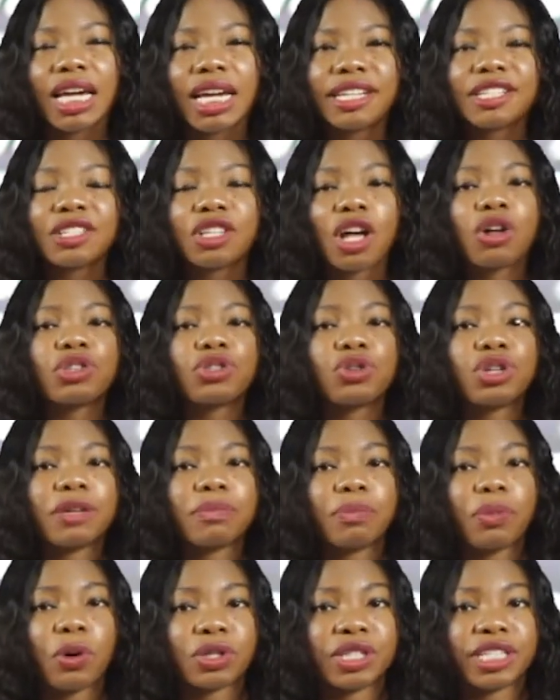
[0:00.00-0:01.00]
It is also
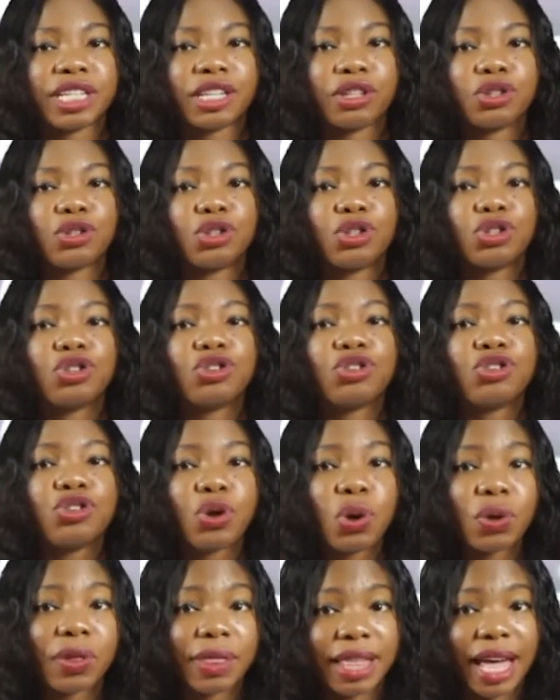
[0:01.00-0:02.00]
important to
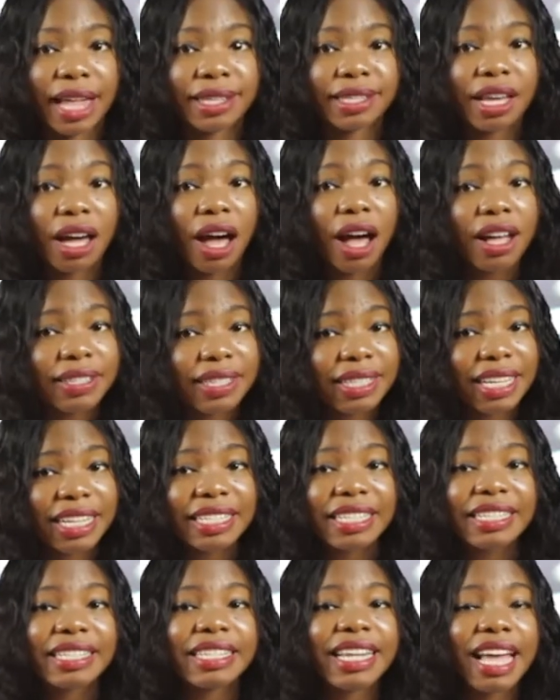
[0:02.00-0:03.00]
know that
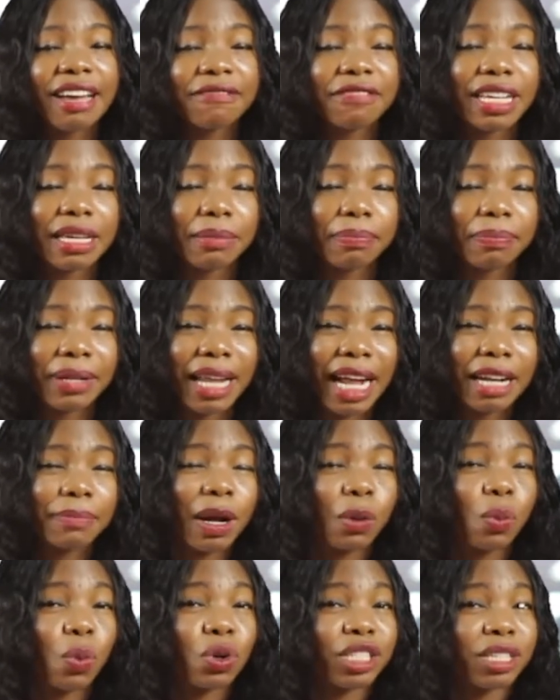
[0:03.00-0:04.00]
consent is never implied
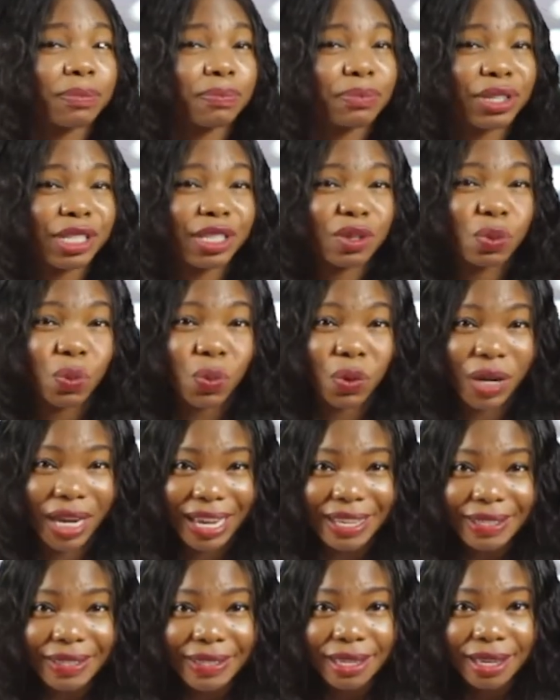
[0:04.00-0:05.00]
by what a person
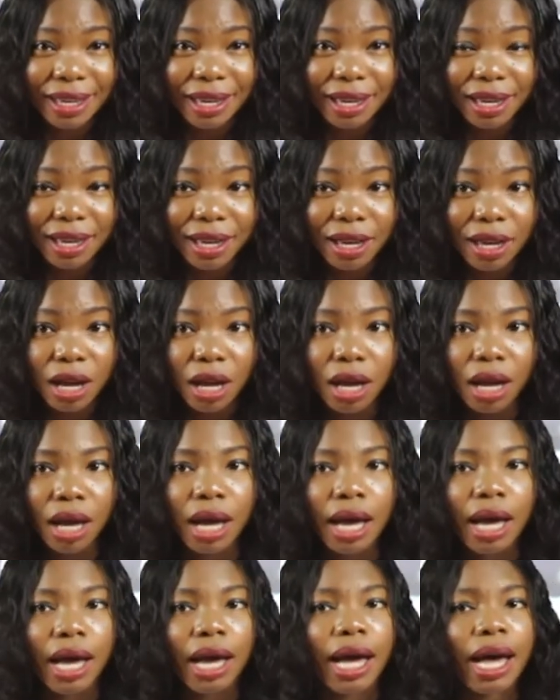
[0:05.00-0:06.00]
wears,
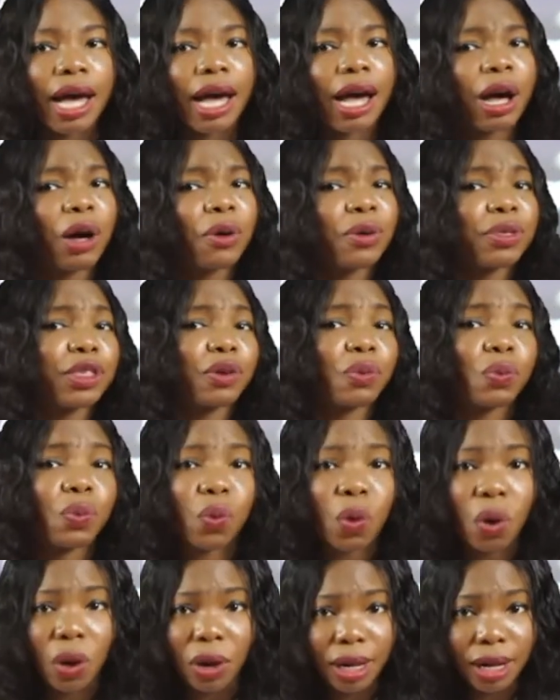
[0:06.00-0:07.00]
how they
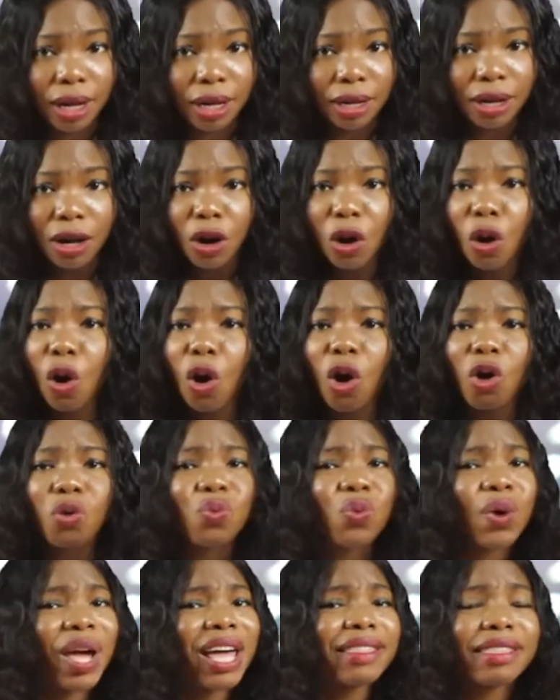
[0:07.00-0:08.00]
walk,
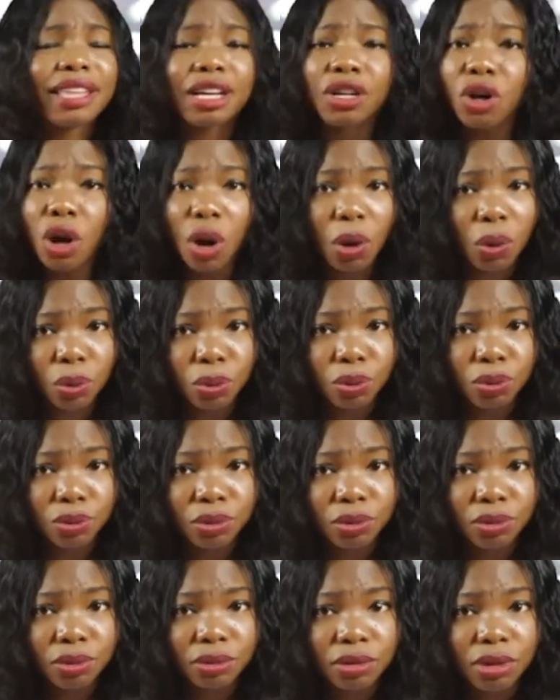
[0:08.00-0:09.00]
or where they go.
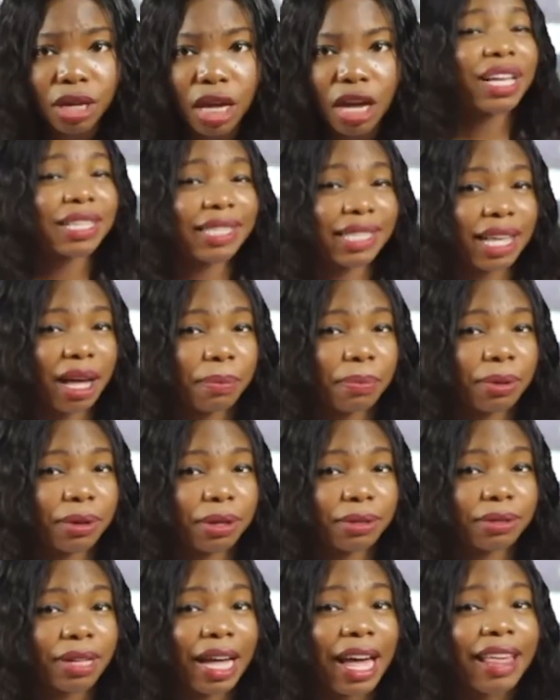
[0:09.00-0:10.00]
For
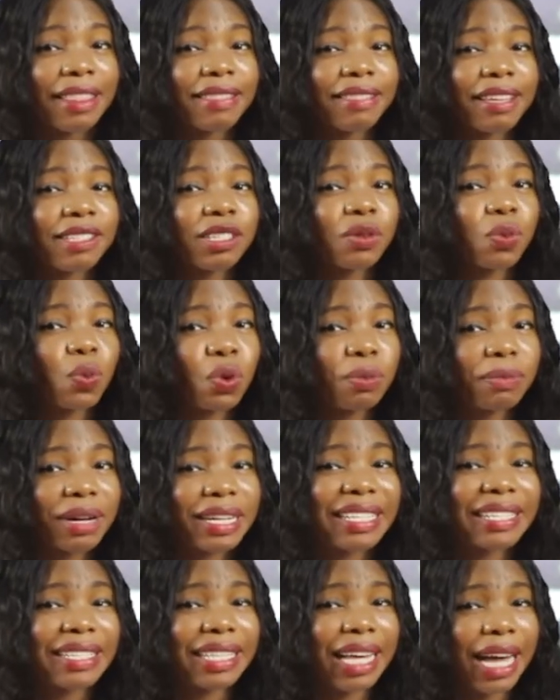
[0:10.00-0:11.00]
example, that a woman is